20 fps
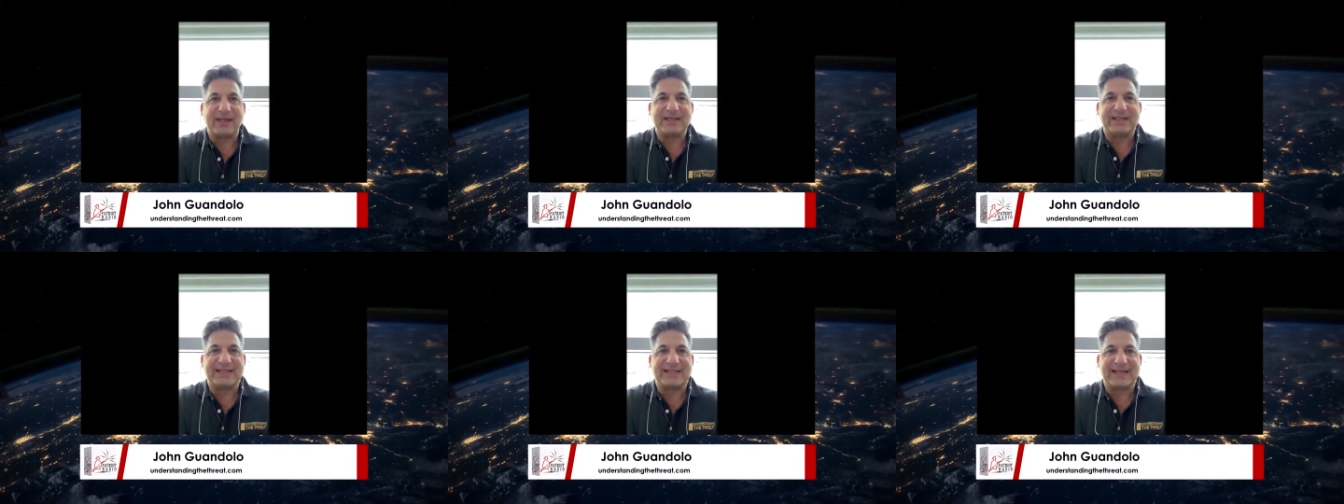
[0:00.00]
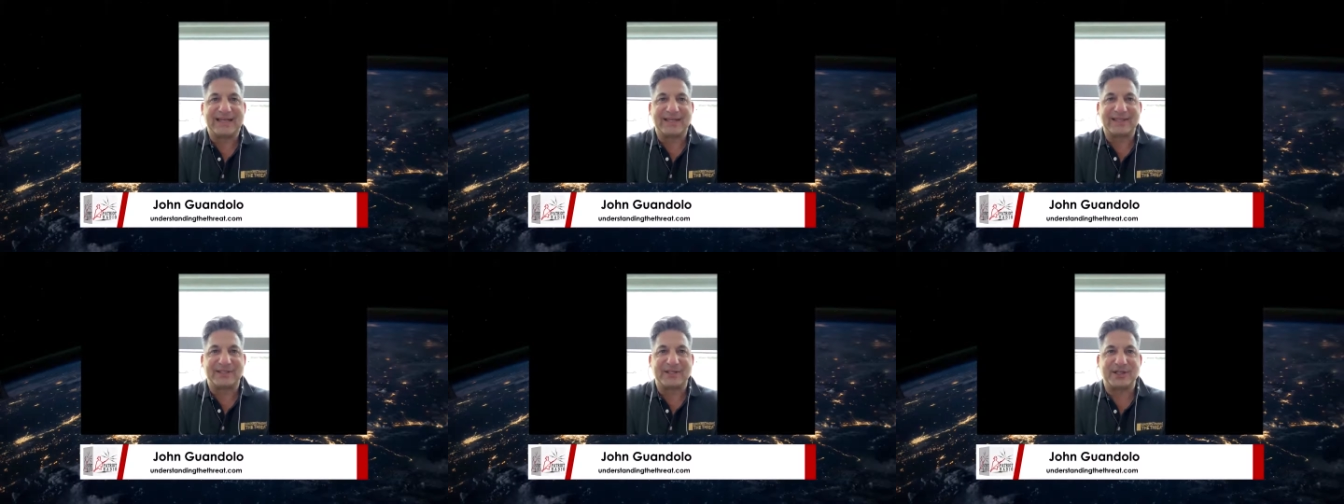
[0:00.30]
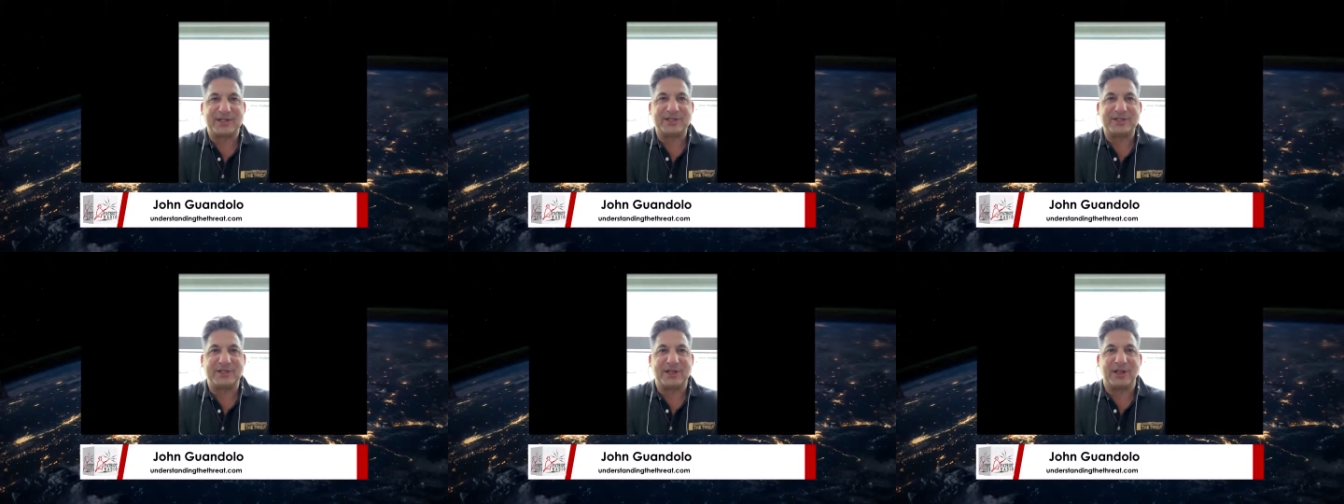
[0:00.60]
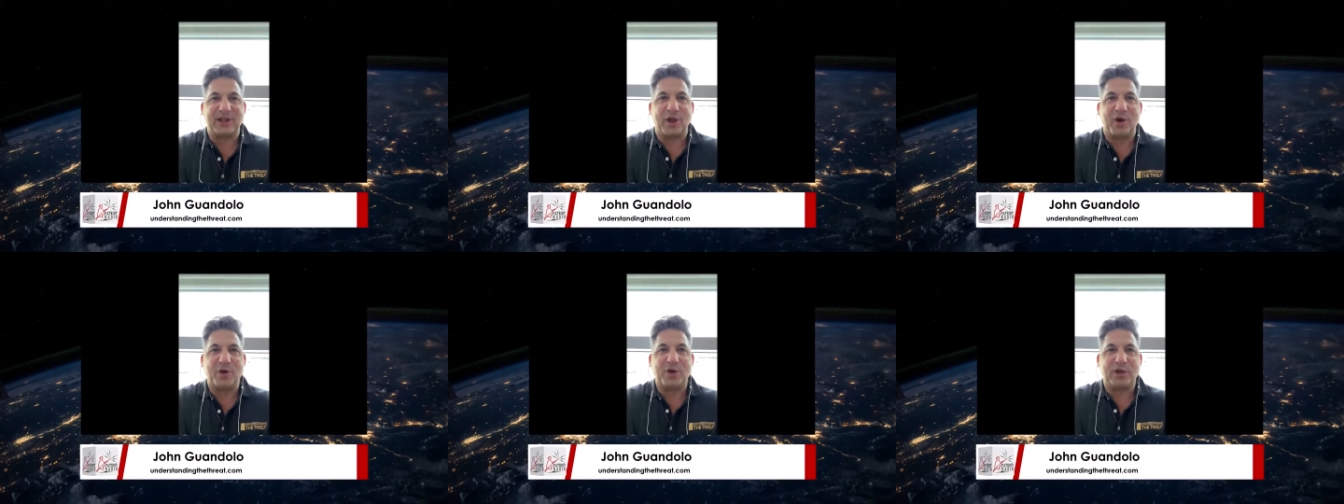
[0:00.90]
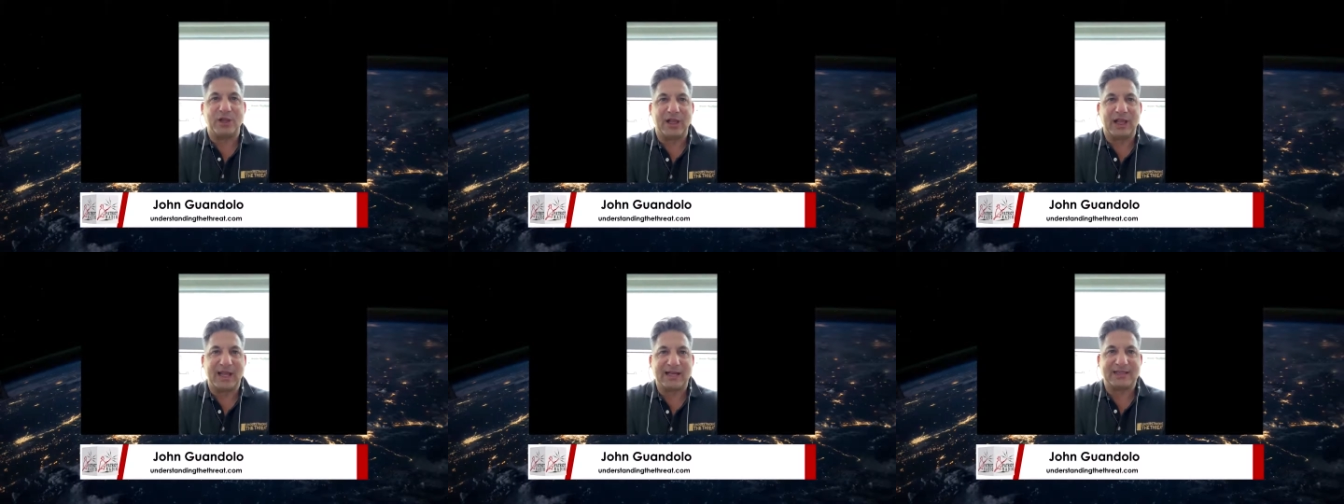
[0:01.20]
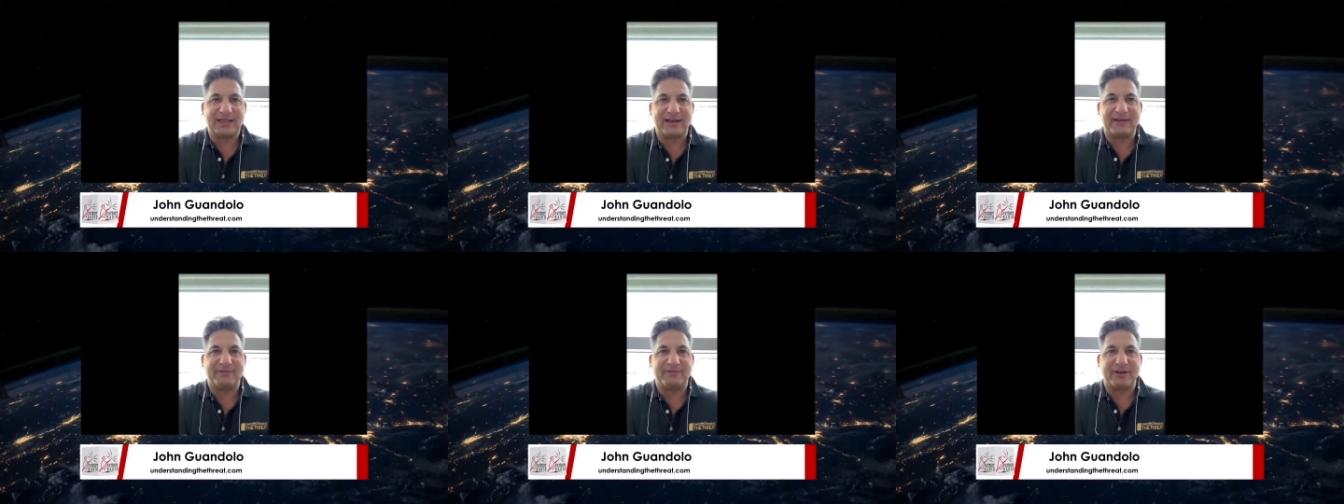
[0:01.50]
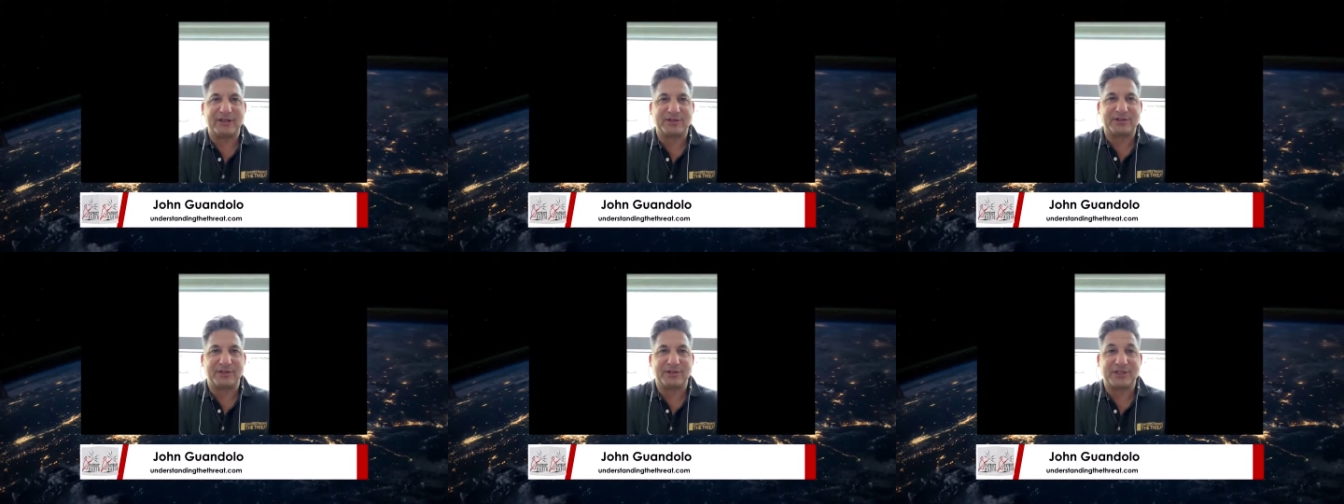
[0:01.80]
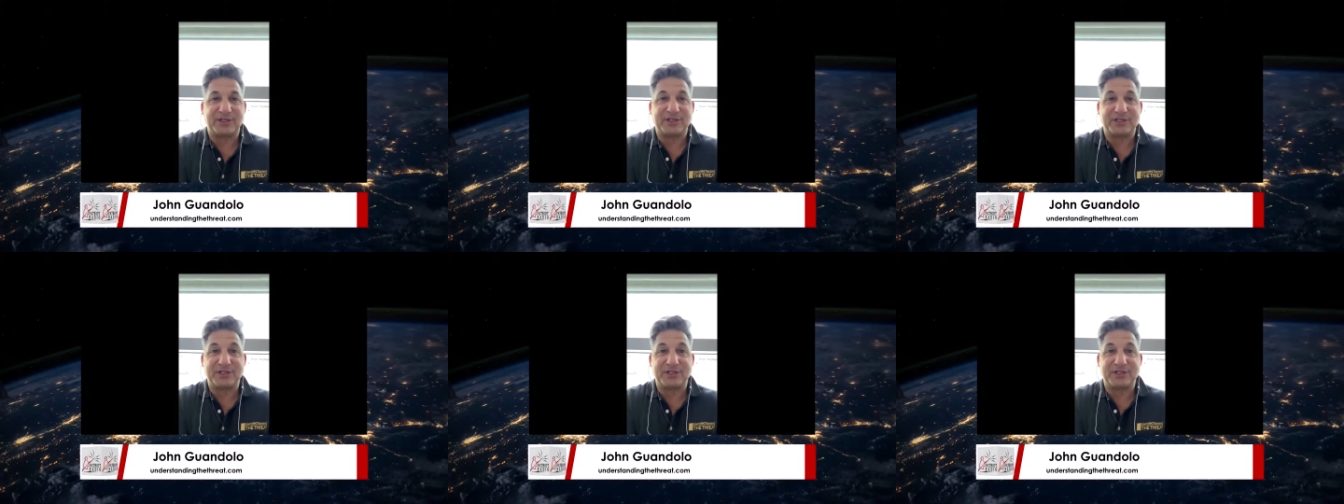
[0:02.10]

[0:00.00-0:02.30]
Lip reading: and citizens and local elected officials